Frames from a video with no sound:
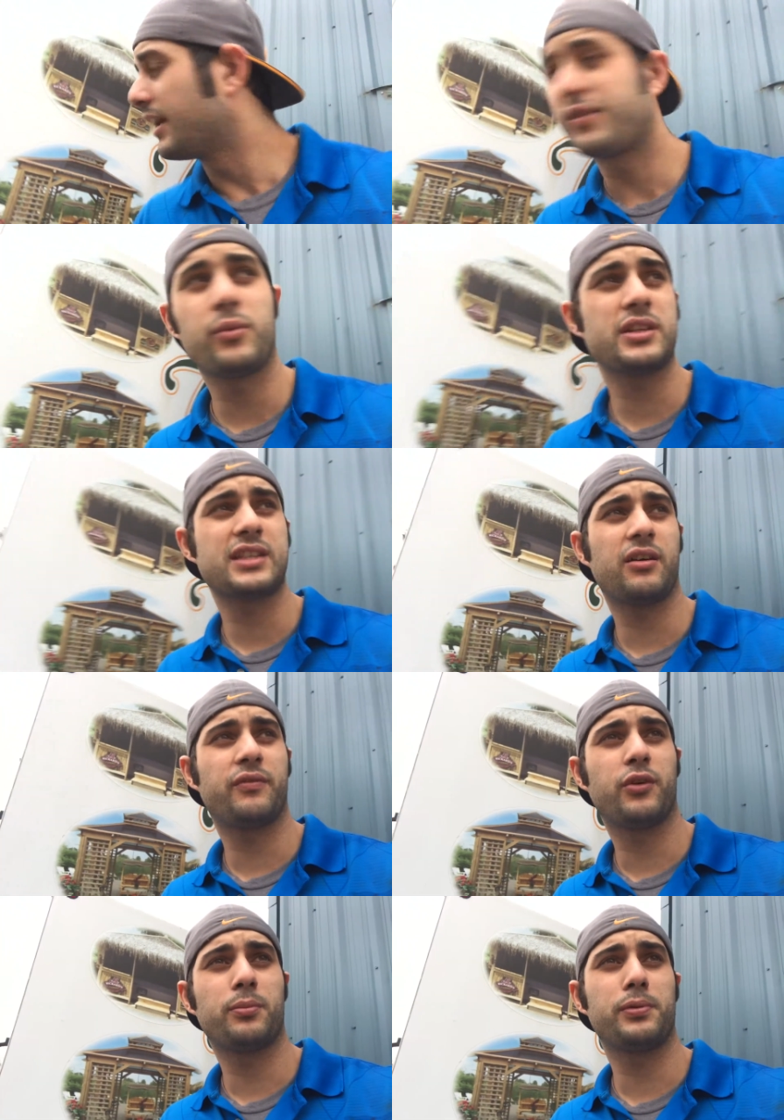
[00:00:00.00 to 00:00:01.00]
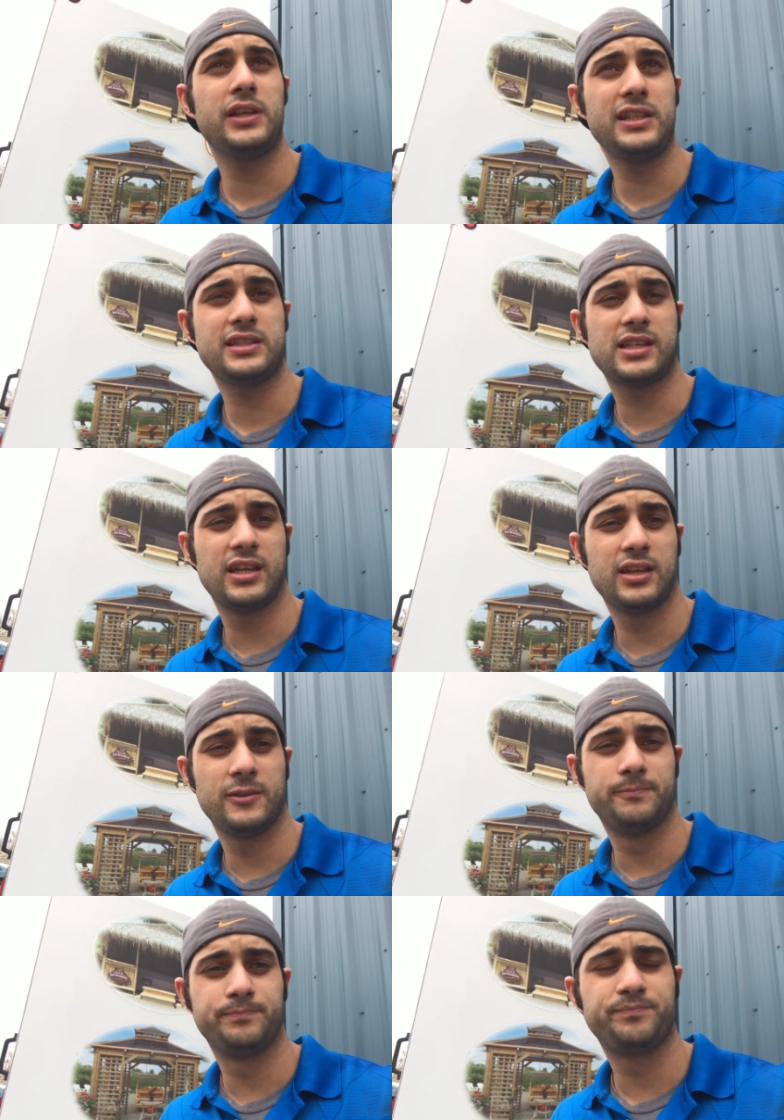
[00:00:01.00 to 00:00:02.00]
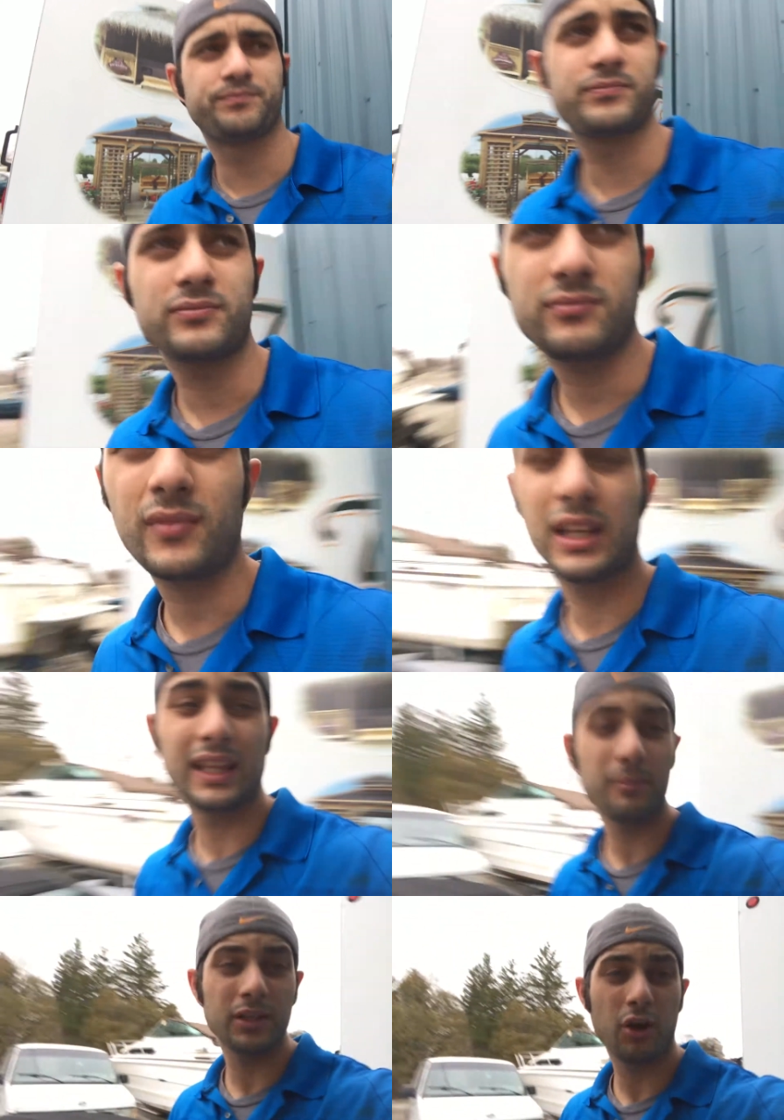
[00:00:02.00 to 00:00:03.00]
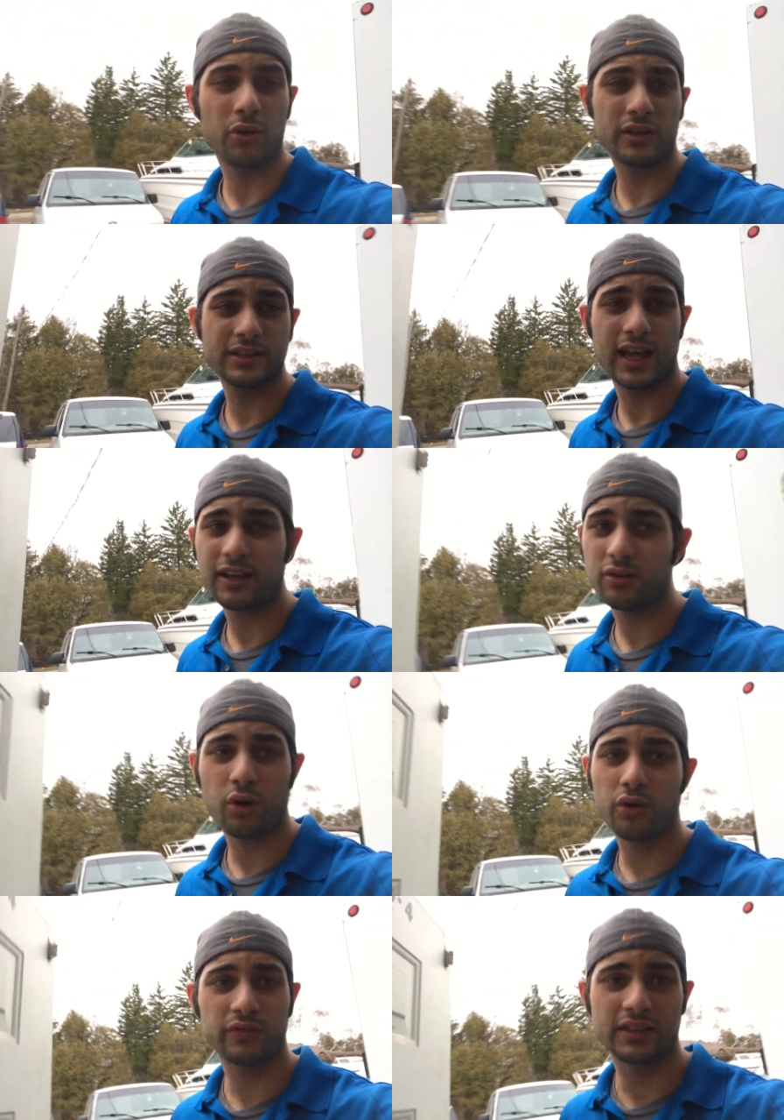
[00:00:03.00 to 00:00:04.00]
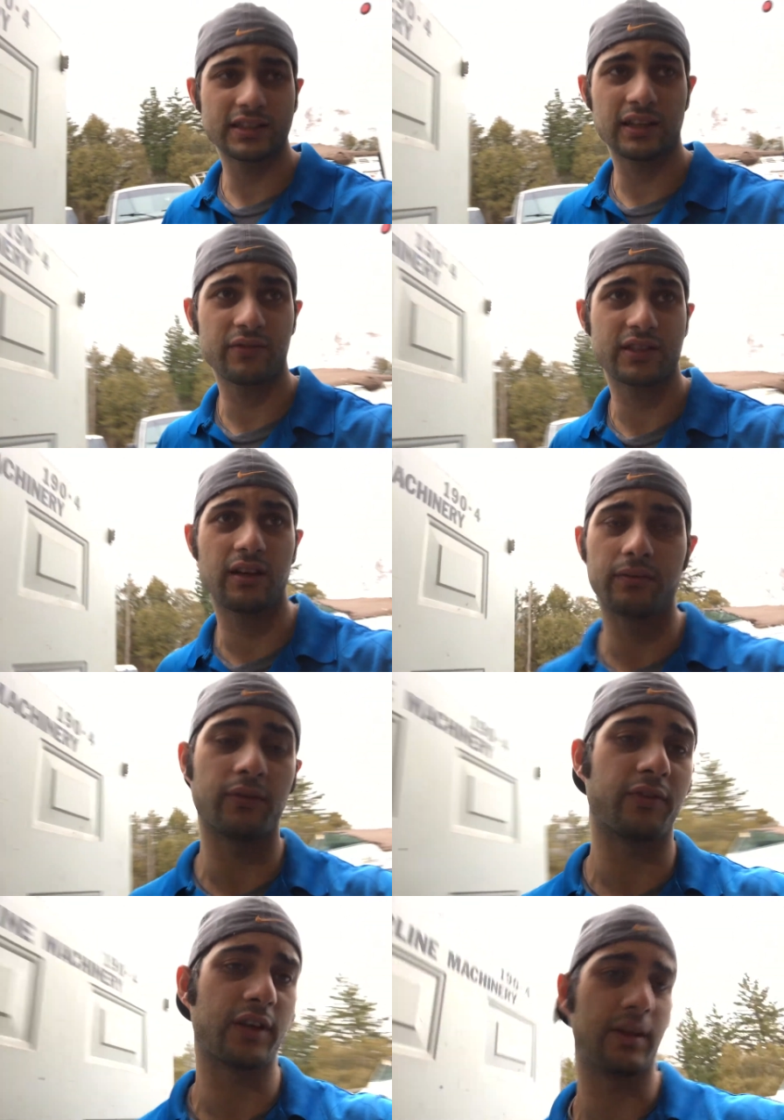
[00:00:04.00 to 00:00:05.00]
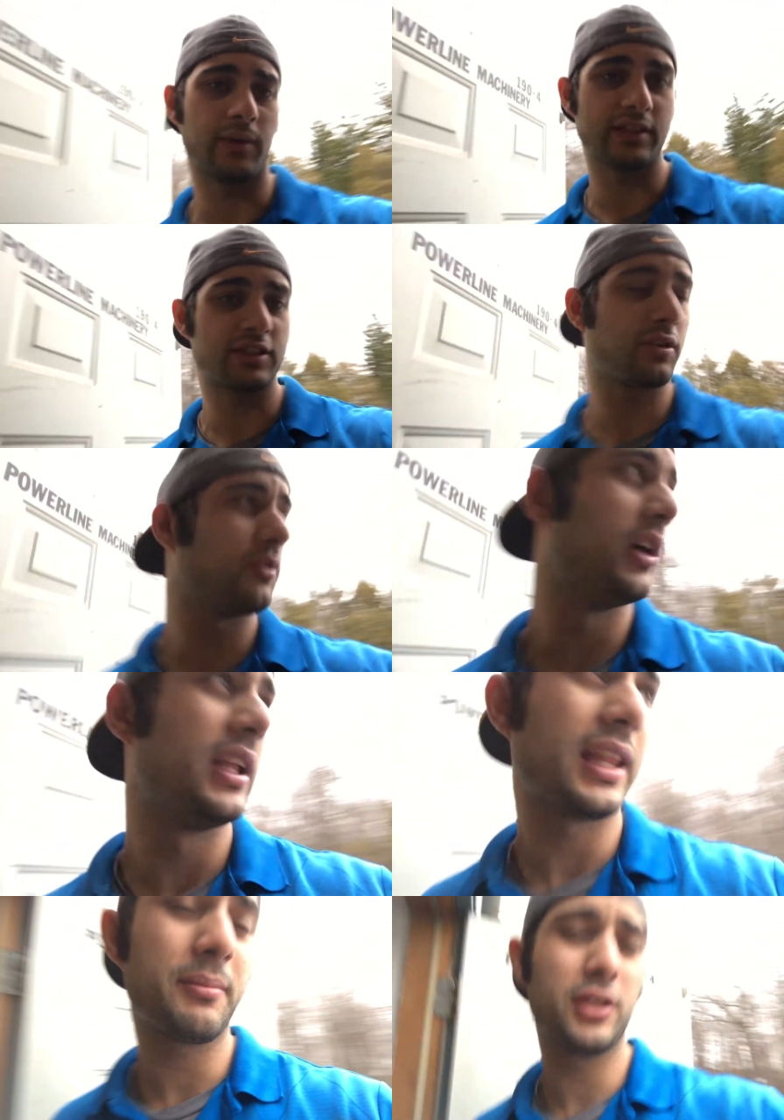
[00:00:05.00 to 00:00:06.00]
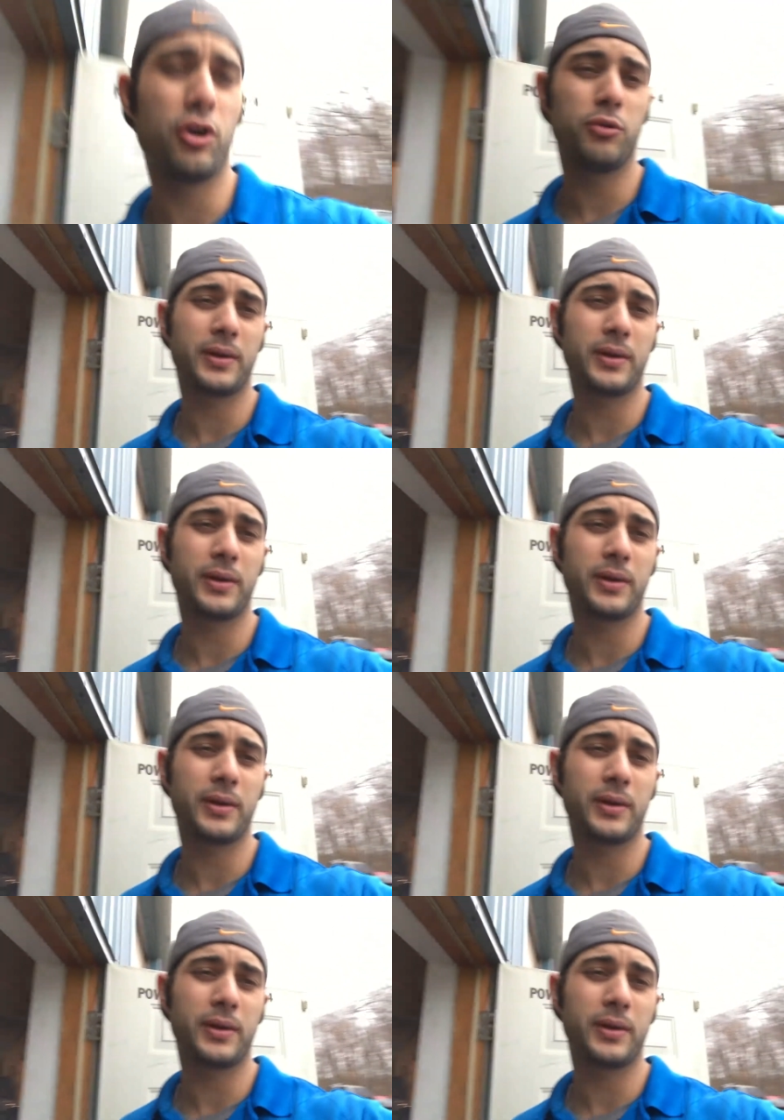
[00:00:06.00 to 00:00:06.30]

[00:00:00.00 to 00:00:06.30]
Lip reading: if it was helpful, please let me know, because I don't know if this stuff is helpful for anyone. So let me know